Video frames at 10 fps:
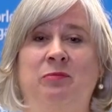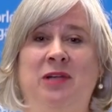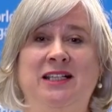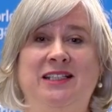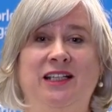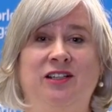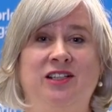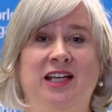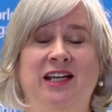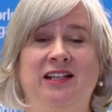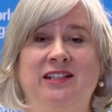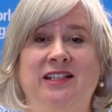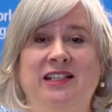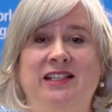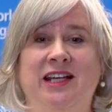plastic containers
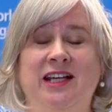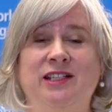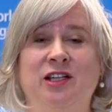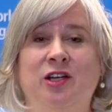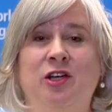these days,